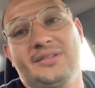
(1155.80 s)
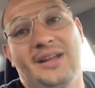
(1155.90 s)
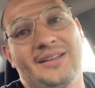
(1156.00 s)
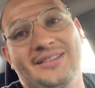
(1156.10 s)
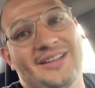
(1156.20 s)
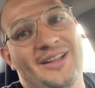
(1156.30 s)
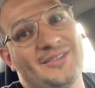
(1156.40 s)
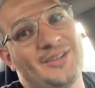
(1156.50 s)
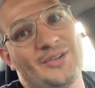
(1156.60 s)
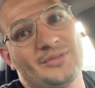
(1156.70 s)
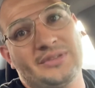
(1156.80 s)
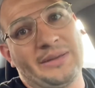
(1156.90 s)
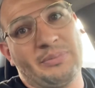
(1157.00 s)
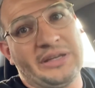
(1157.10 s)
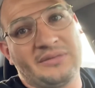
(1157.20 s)
I don't know,
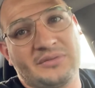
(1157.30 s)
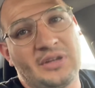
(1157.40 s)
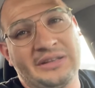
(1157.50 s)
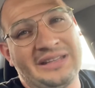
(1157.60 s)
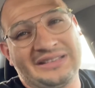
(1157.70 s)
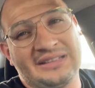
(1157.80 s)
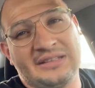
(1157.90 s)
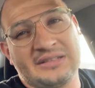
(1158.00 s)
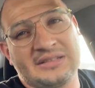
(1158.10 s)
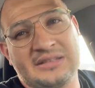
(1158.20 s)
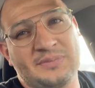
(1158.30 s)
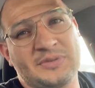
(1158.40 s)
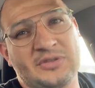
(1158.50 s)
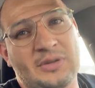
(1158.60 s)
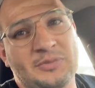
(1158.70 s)
like being addicted to
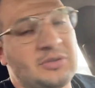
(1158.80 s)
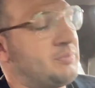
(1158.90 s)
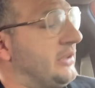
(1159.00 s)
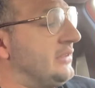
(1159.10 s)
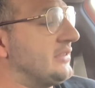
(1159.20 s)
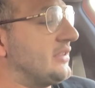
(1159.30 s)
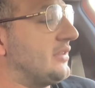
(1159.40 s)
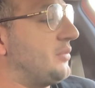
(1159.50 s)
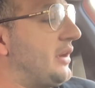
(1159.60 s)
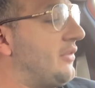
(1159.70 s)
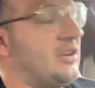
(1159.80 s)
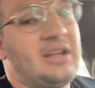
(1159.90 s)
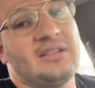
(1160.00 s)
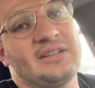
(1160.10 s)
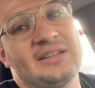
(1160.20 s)
subscription pills or whatever the
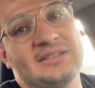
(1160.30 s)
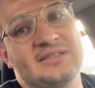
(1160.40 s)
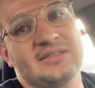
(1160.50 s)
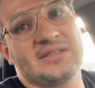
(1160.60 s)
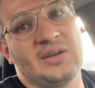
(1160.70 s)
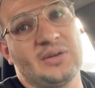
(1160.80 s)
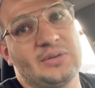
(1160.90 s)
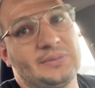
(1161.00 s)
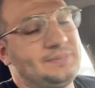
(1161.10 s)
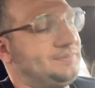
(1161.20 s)
hell it is. So